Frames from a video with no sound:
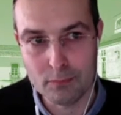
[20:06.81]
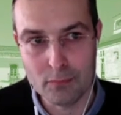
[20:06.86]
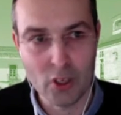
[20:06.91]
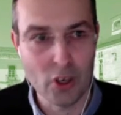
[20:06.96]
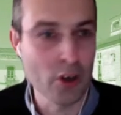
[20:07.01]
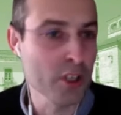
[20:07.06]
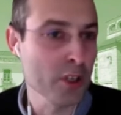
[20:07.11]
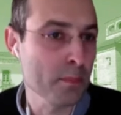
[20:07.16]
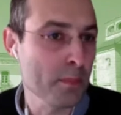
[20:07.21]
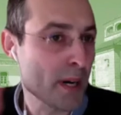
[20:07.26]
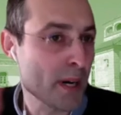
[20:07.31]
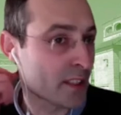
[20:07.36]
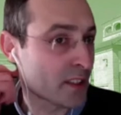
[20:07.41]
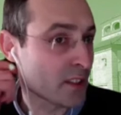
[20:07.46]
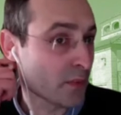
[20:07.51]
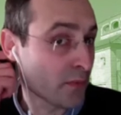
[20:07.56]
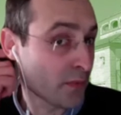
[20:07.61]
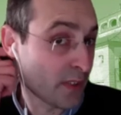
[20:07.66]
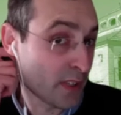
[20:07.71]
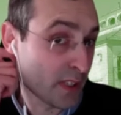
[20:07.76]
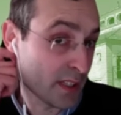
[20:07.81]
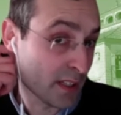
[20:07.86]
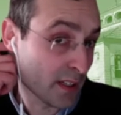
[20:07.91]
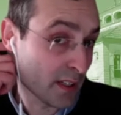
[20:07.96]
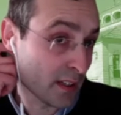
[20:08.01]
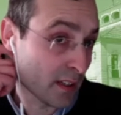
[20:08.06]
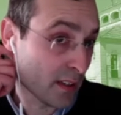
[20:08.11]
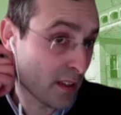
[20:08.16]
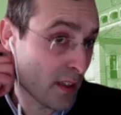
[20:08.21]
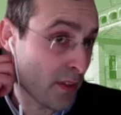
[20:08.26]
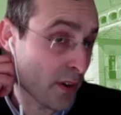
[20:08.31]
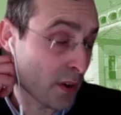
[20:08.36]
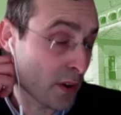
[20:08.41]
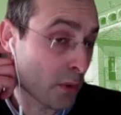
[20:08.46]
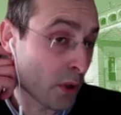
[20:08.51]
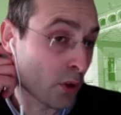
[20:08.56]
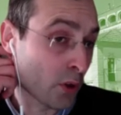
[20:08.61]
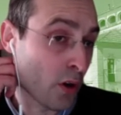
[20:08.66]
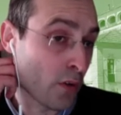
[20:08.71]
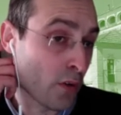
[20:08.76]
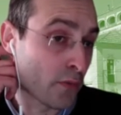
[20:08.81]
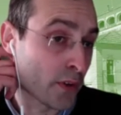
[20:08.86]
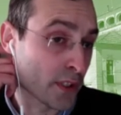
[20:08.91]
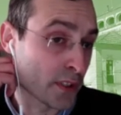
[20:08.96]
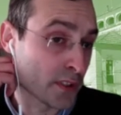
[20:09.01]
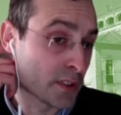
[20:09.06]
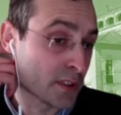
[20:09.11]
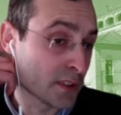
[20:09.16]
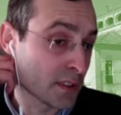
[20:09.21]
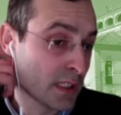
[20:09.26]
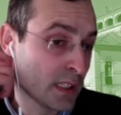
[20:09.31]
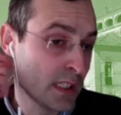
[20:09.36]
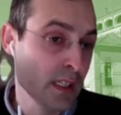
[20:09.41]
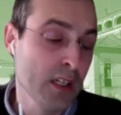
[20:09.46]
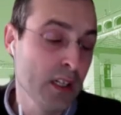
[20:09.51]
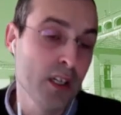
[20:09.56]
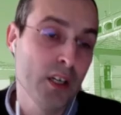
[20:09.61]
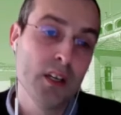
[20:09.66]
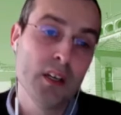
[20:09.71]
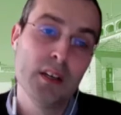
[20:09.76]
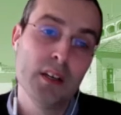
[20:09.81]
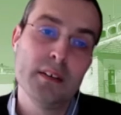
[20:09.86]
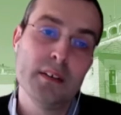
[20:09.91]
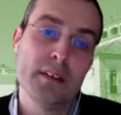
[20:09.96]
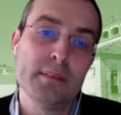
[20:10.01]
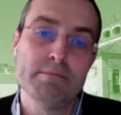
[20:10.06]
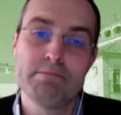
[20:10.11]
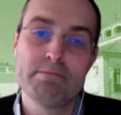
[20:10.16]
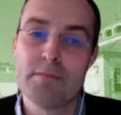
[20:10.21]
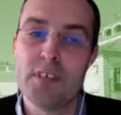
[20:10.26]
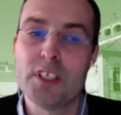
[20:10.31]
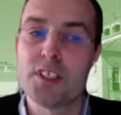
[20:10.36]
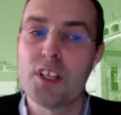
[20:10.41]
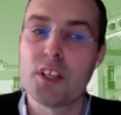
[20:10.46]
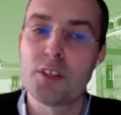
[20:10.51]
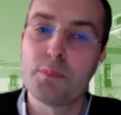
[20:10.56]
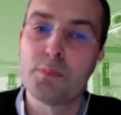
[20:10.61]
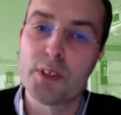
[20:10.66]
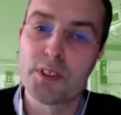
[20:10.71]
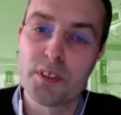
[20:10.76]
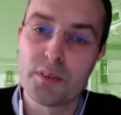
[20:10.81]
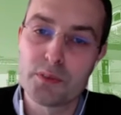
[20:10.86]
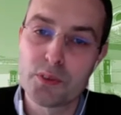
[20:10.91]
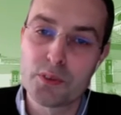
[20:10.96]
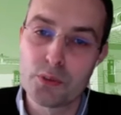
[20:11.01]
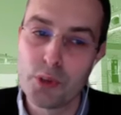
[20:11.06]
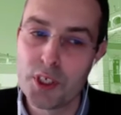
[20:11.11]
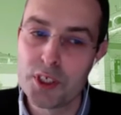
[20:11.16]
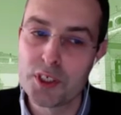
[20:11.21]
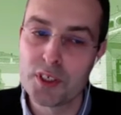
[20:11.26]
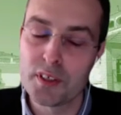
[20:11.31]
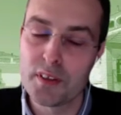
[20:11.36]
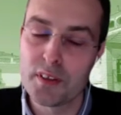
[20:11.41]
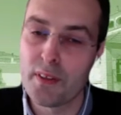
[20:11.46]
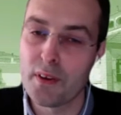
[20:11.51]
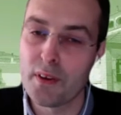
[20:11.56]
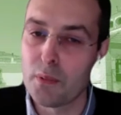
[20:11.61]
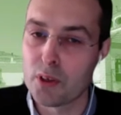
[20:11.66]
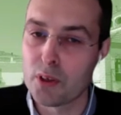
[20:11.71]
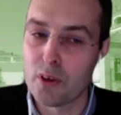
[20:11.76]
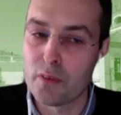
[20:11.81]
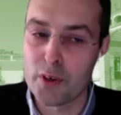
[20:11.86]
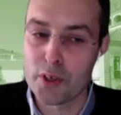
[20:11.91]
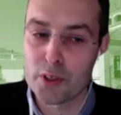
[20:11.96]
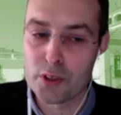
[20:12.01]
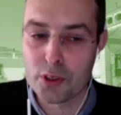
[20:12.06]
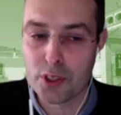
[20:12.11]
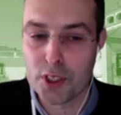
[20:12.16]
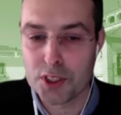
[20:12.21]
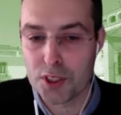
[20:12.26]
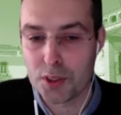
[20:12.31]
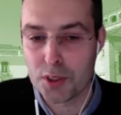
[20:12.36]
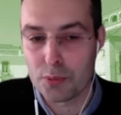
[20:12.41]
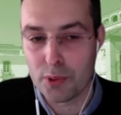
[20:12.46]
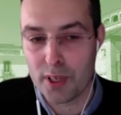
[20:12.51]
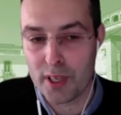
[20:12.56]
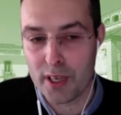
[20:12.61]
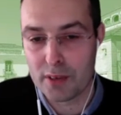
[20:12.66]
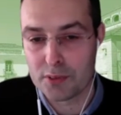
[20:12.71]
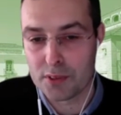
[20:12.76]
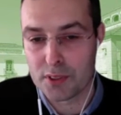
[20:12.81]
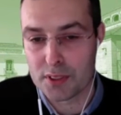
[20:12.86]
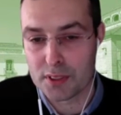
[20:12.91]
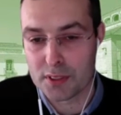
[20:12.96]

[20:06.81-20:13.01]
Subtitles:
On the part of the thermal comfort, it's not possible to reach a thermal comfort condition without